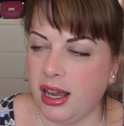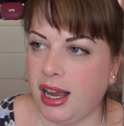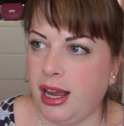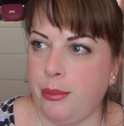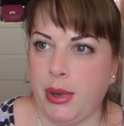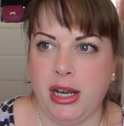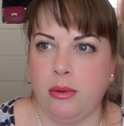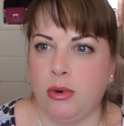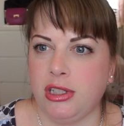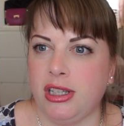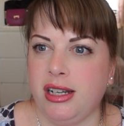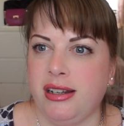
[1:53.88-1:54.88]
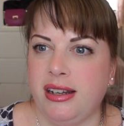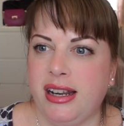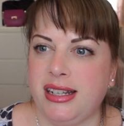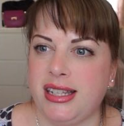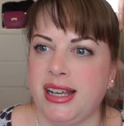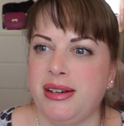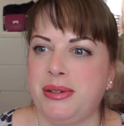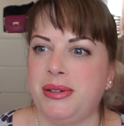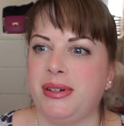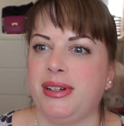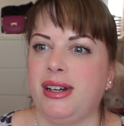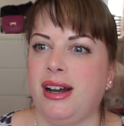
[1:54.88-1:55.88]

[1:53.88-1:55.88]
and it wasn't until